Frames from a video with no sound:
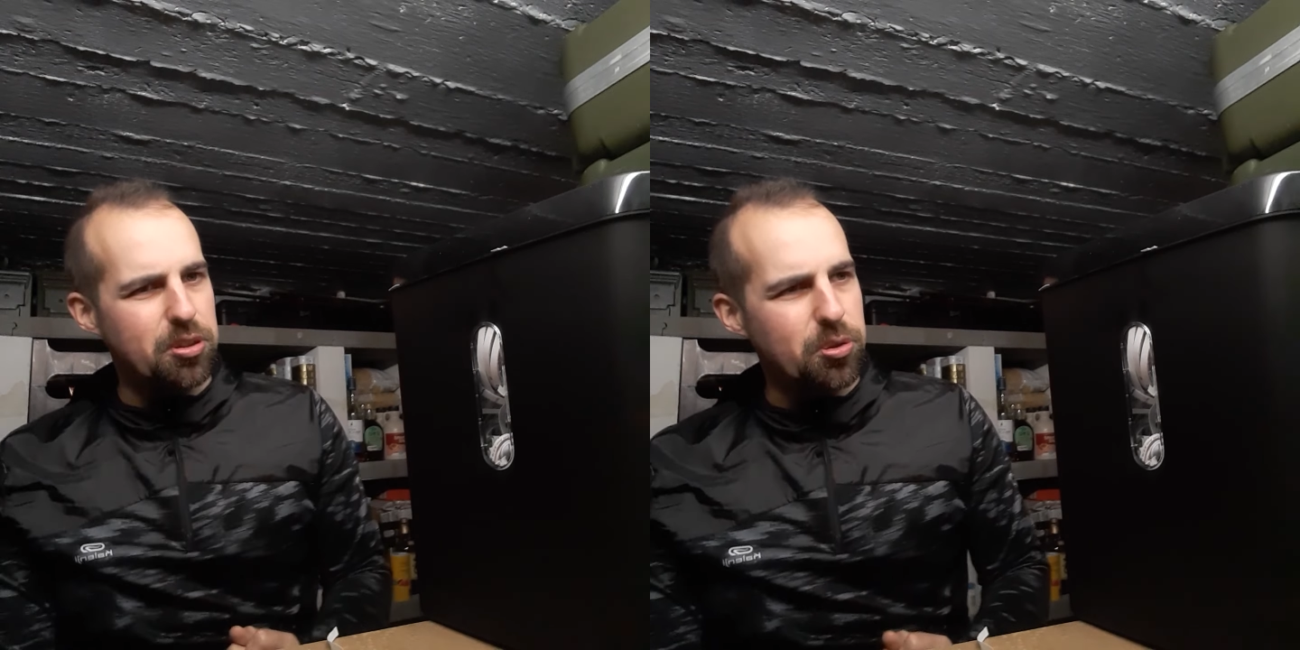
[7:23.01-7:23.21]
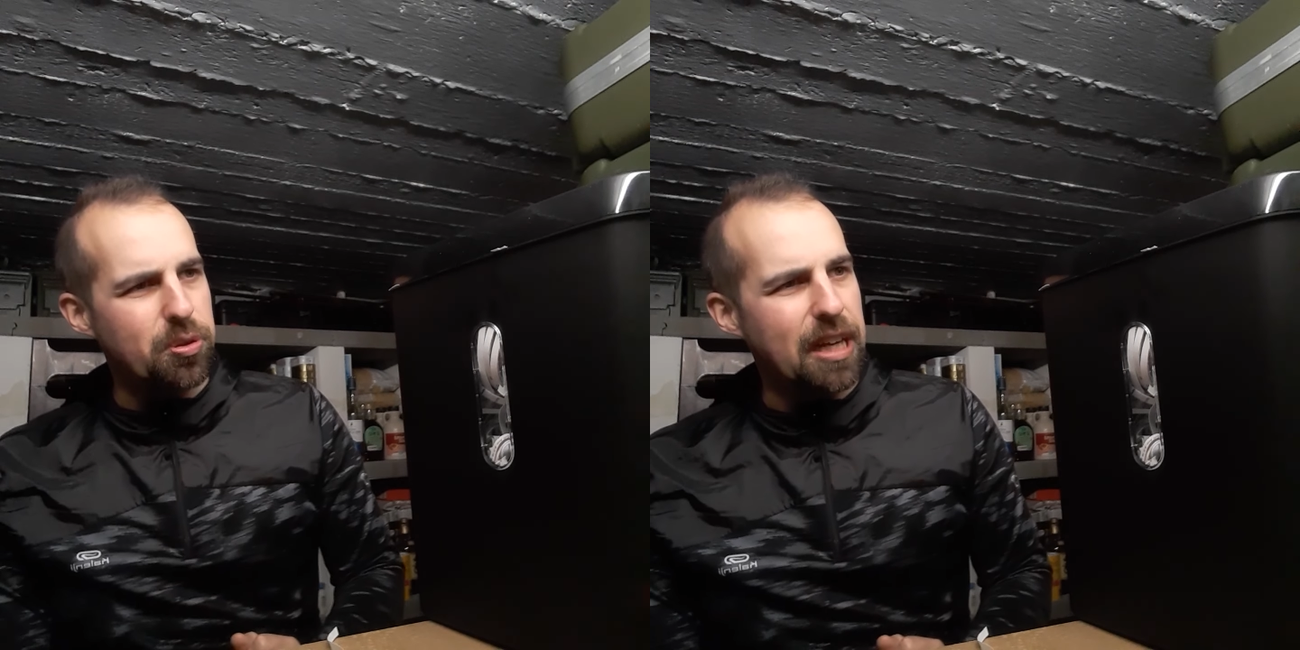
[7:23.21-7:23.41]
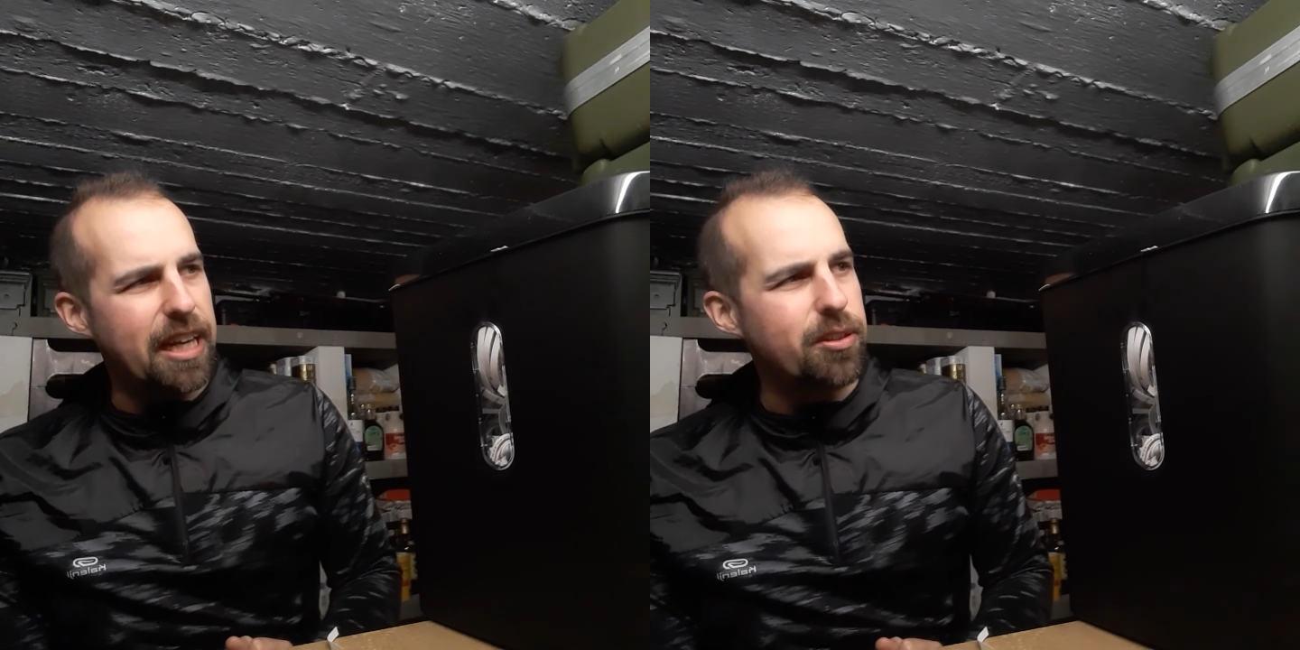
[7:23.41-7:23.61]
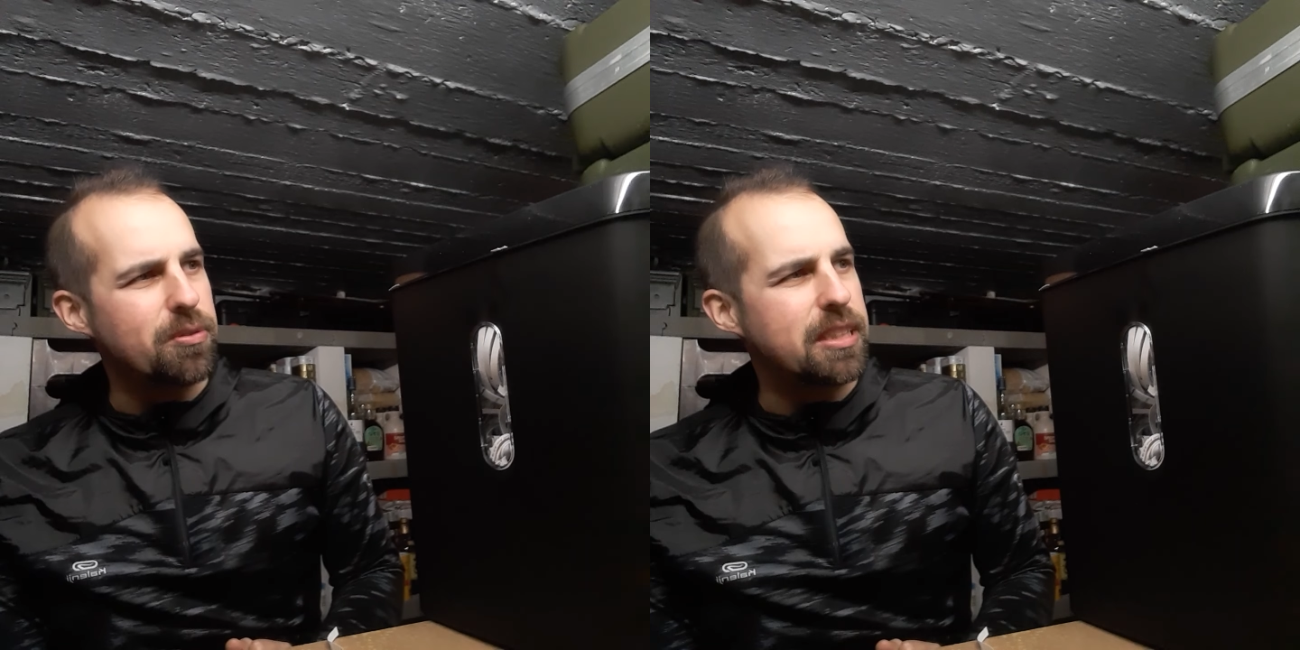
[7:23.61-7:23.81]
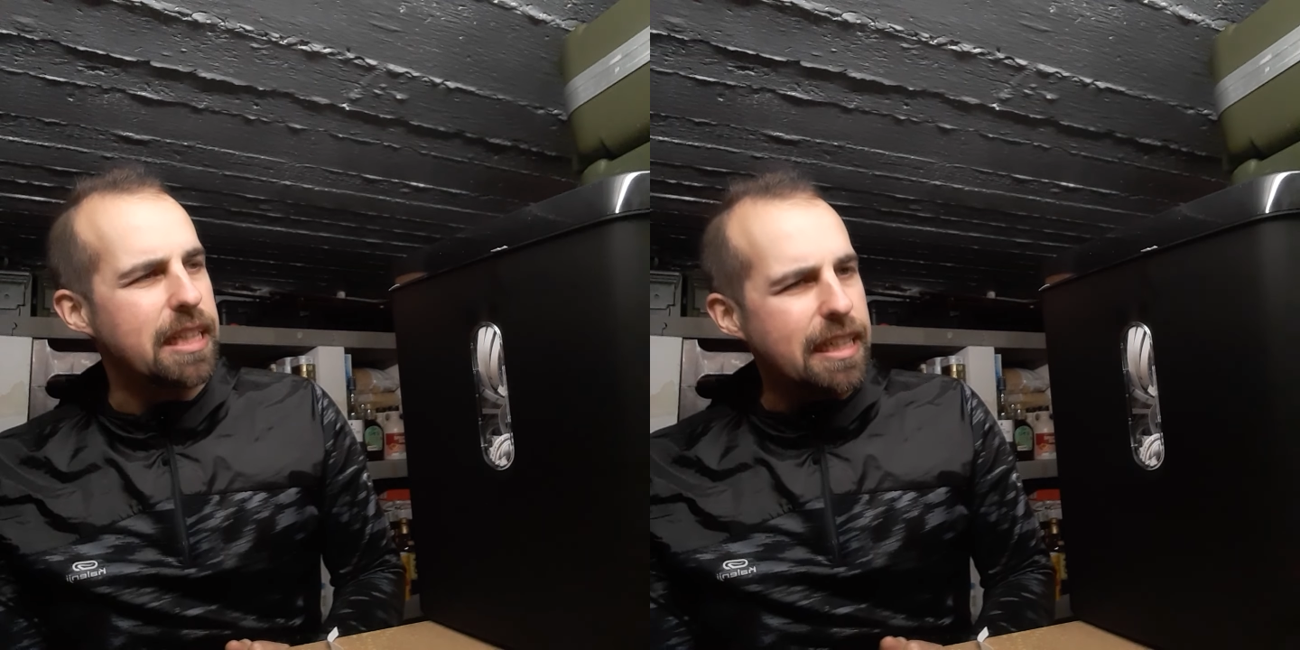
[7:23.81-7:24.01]
so I
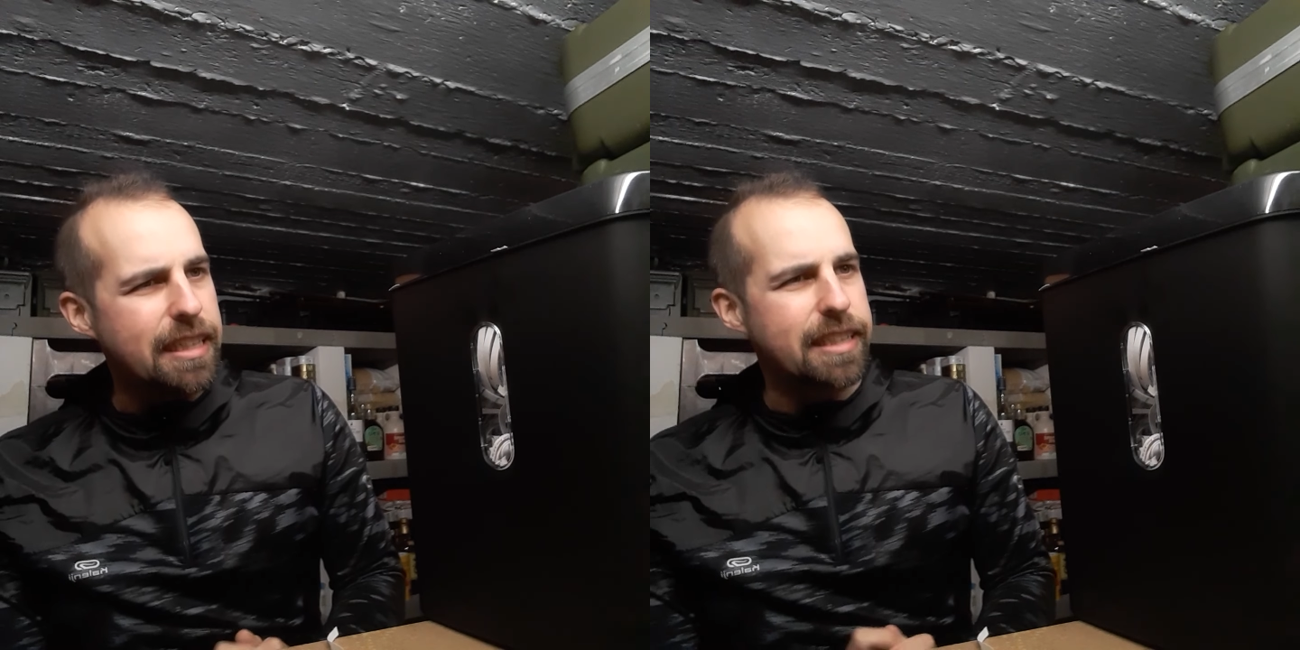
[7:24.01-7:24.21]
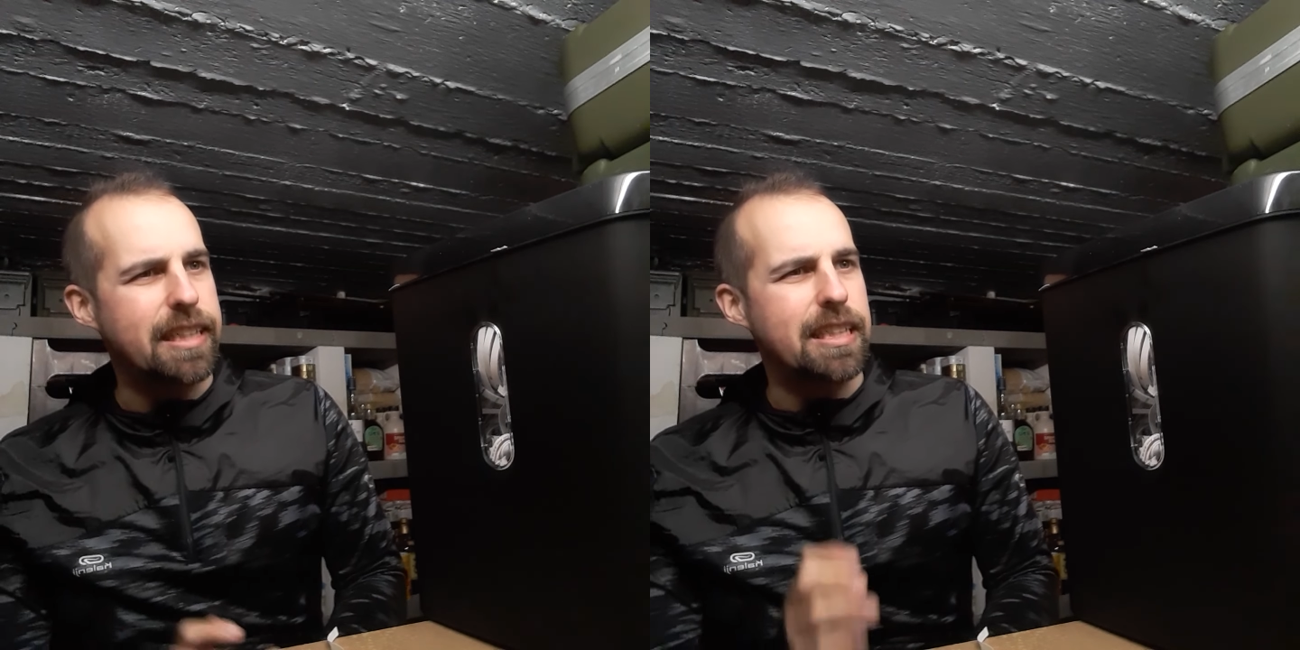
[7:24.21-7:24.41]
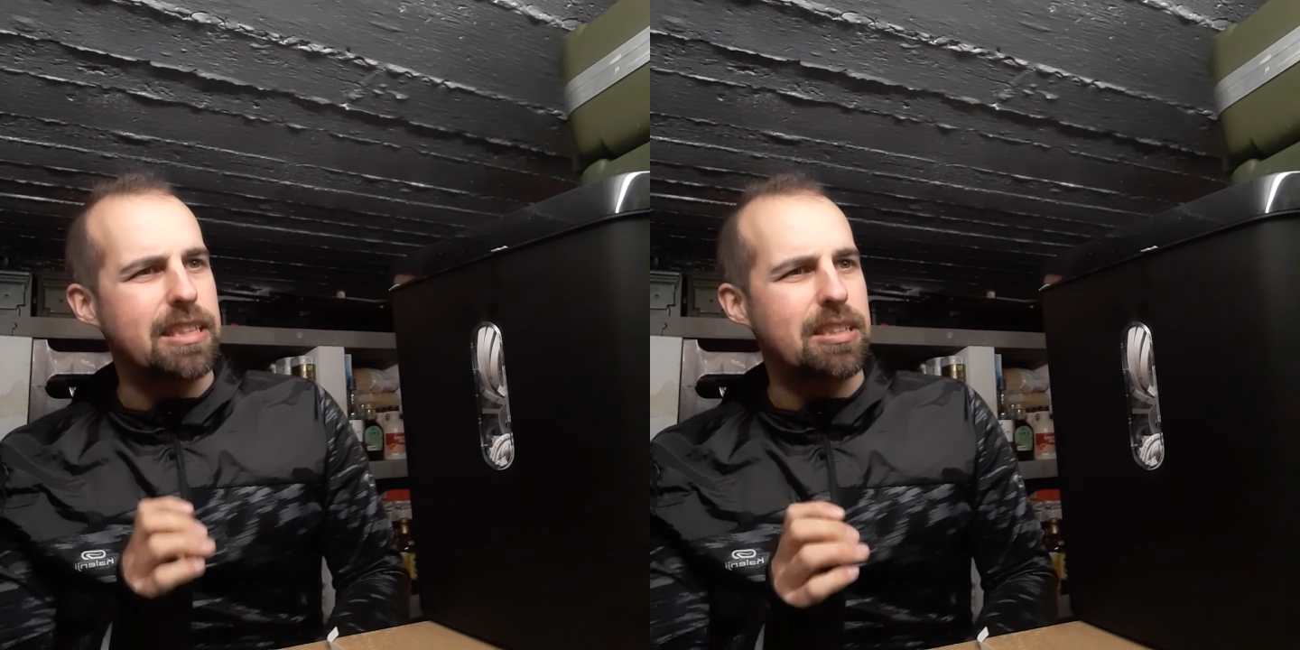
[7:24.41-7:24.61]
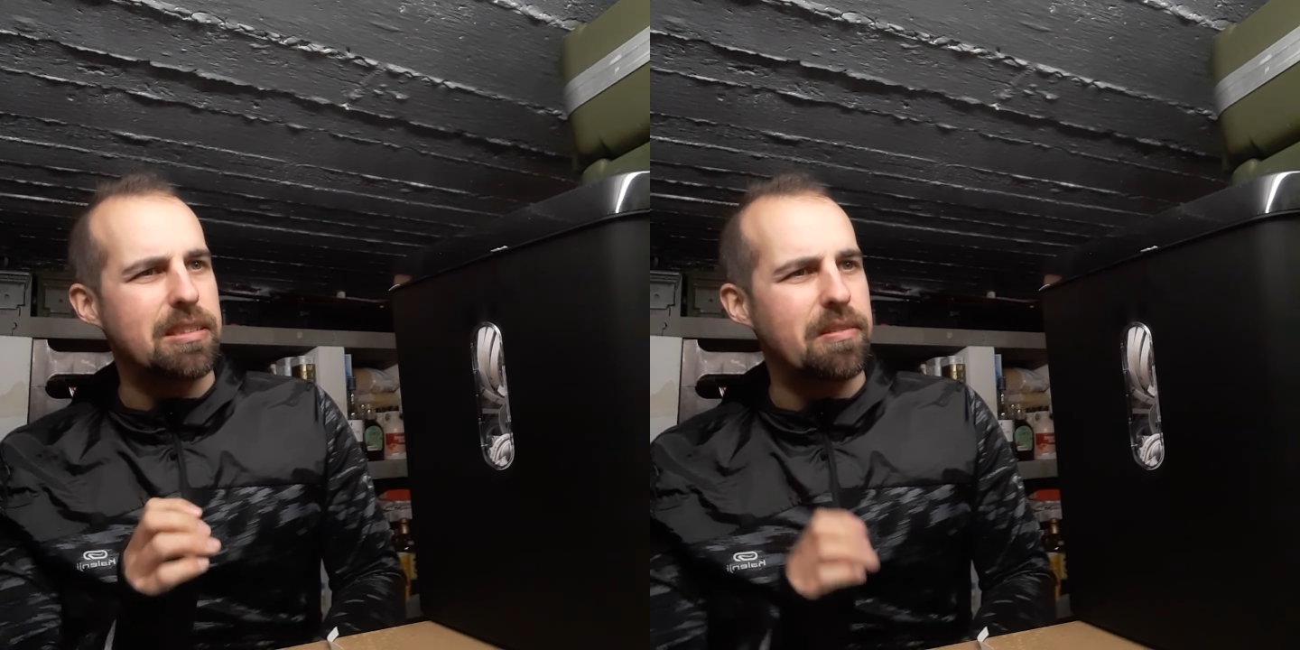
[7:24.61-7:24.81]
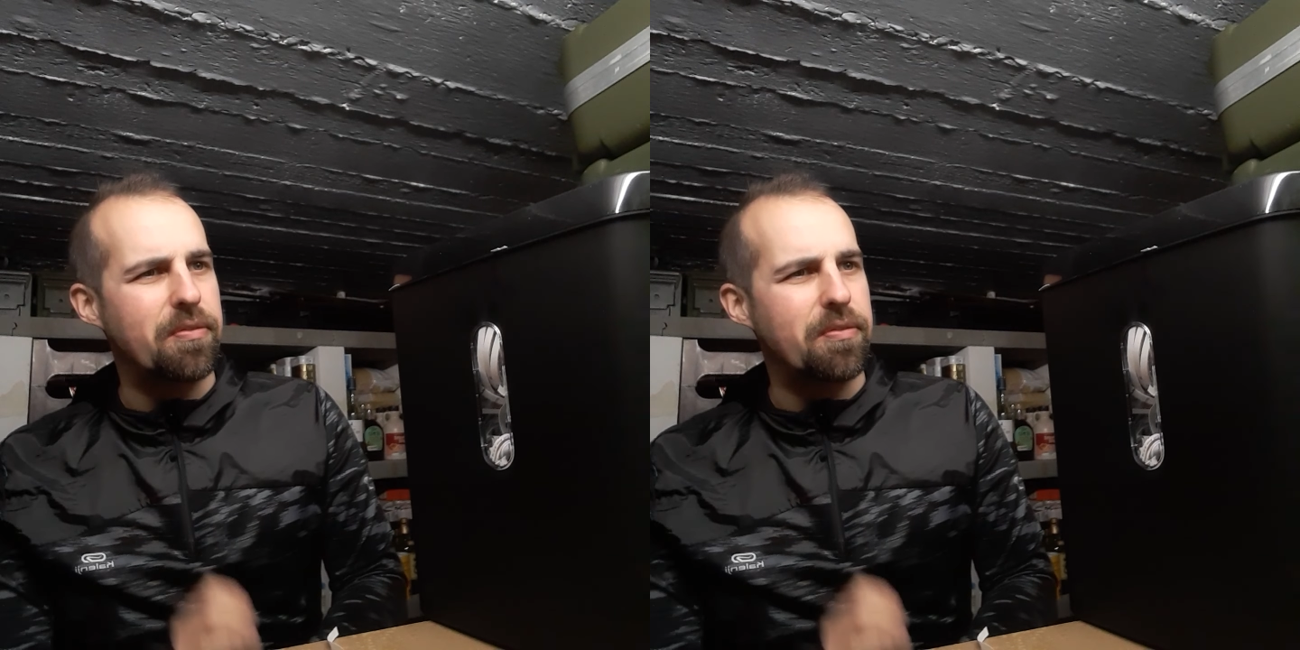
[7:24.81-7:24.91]
don't think that is